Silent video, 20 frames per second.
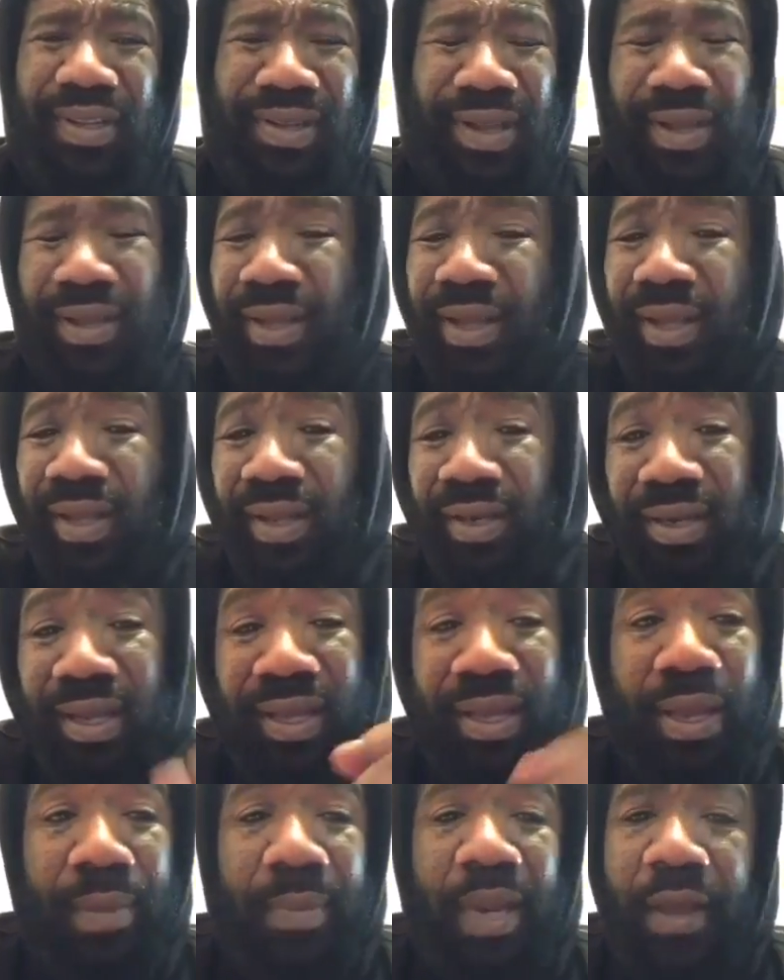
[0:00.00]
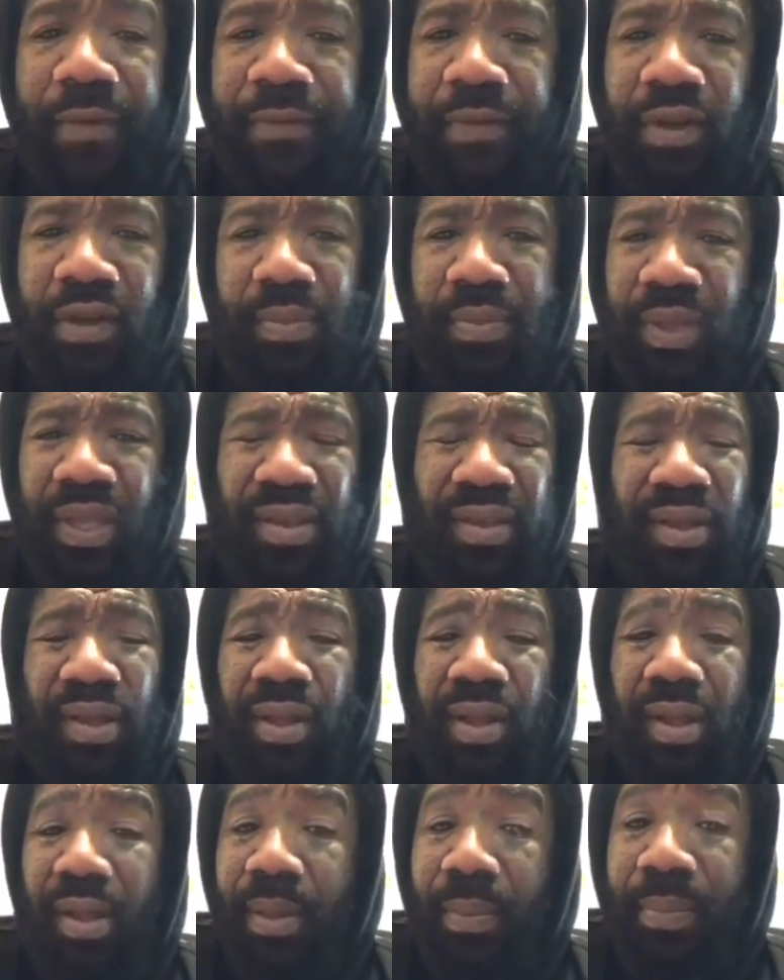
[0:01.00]
Like, nigga, I'm not finna be
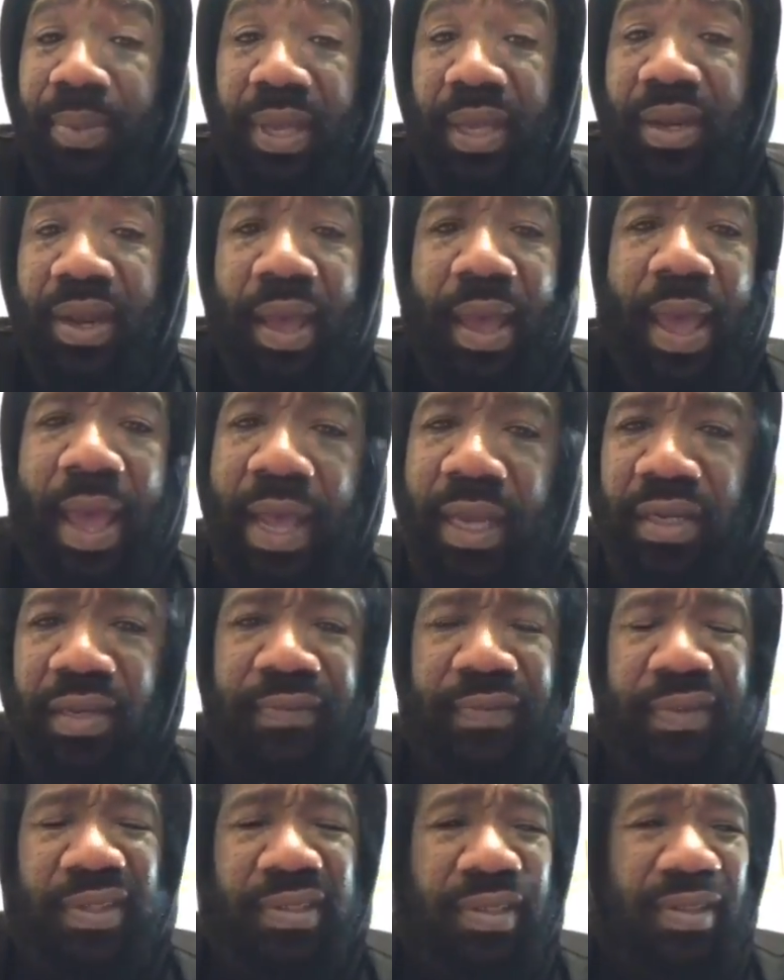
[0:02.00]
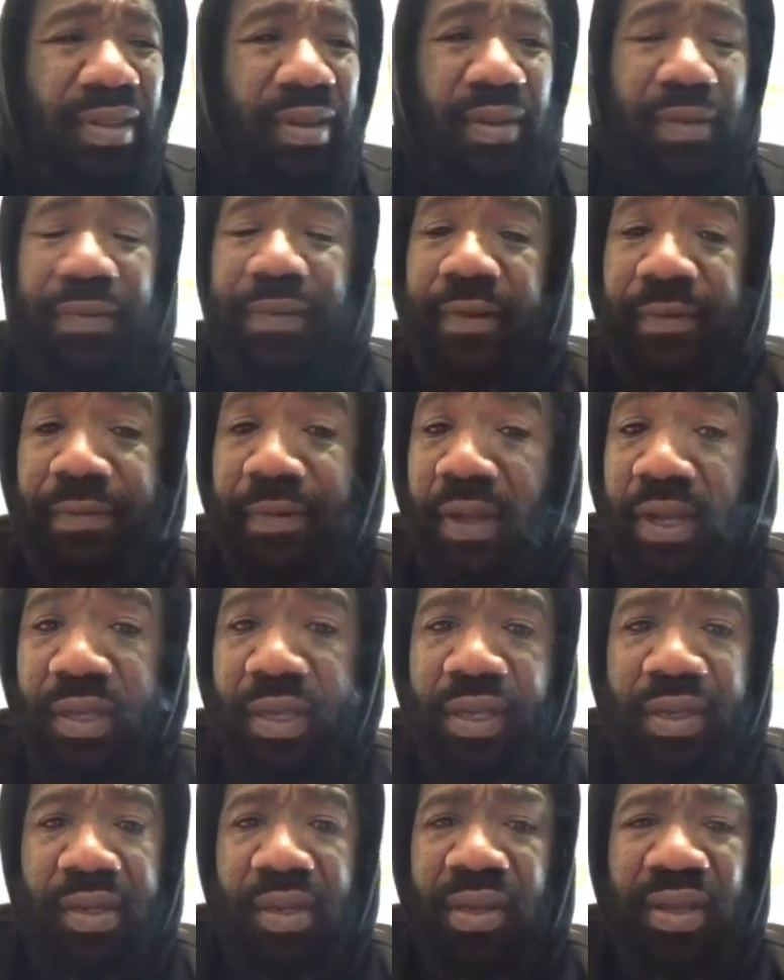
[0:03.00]
being an activist for
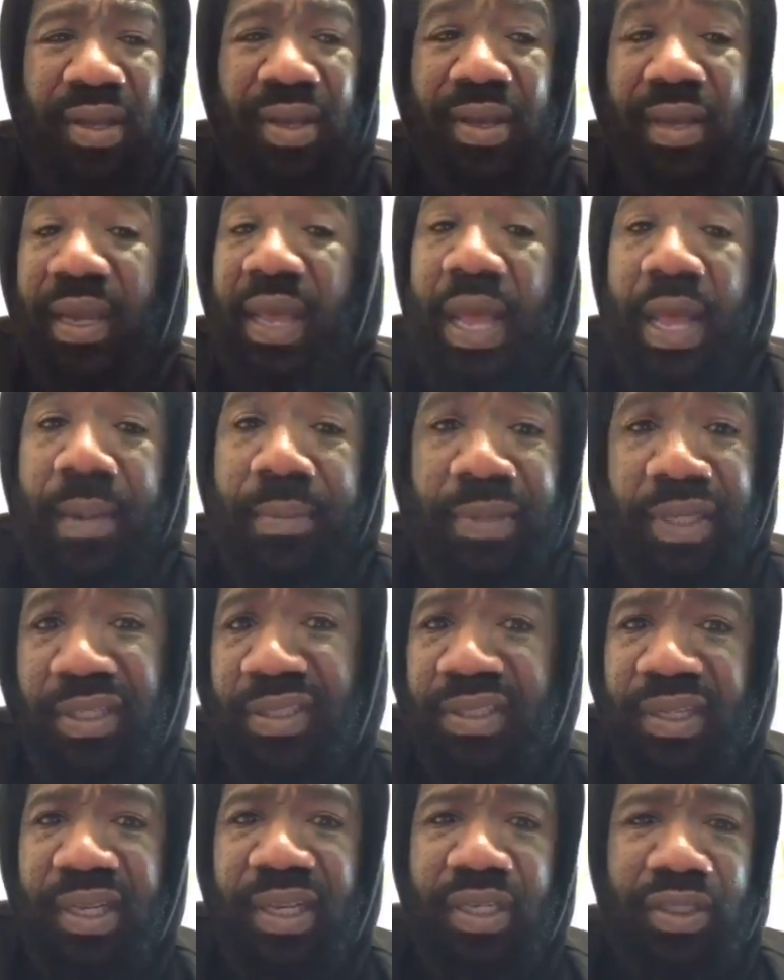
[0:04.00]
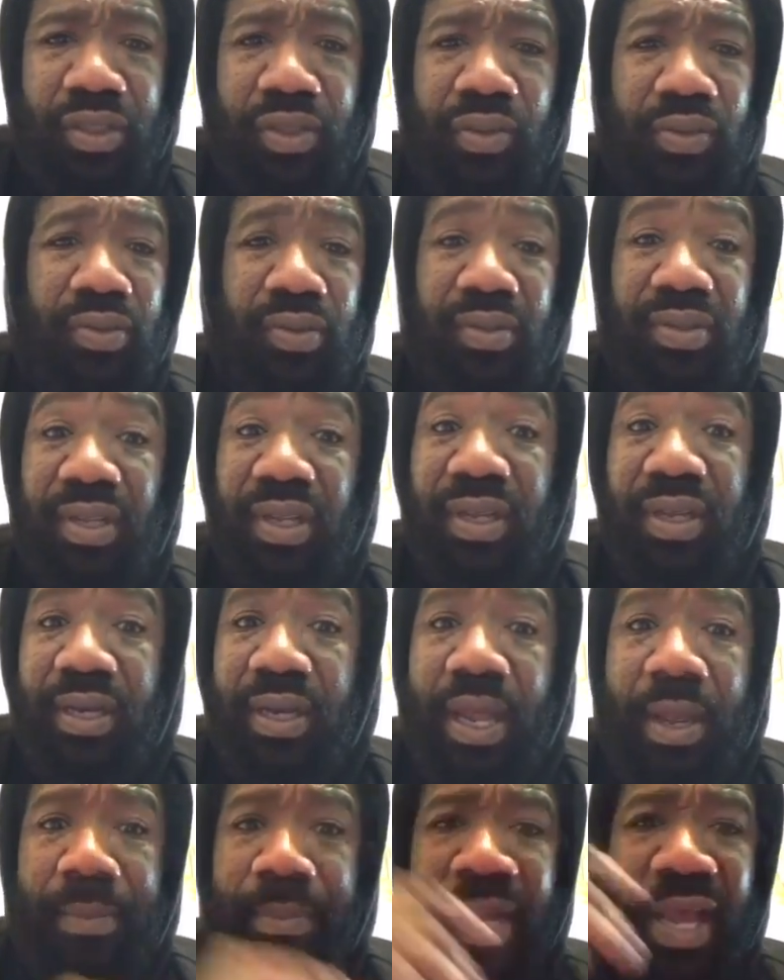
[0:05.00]
fucking Compton's issues, nigga,
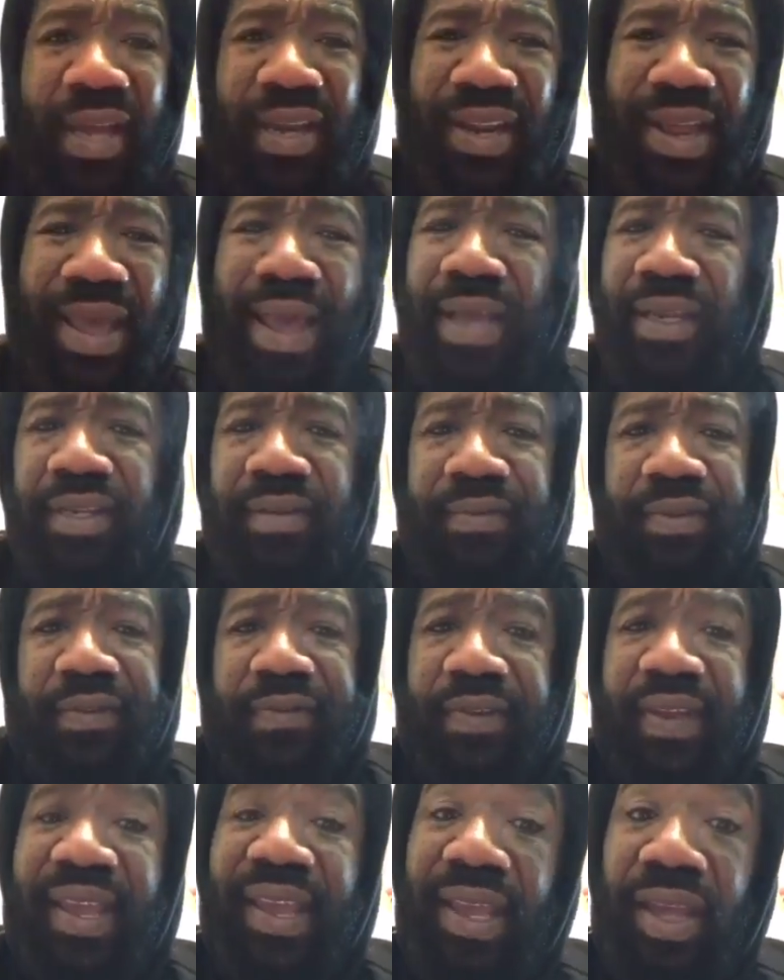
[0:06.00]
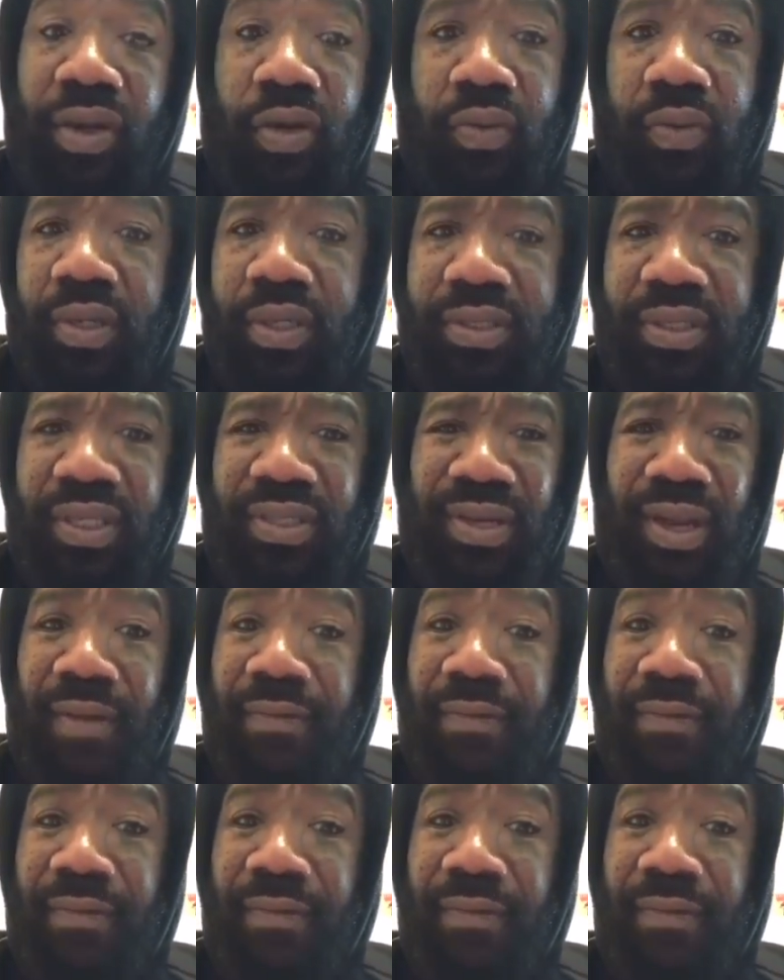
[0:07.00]
and I'm not an activist for Inglewood's issues.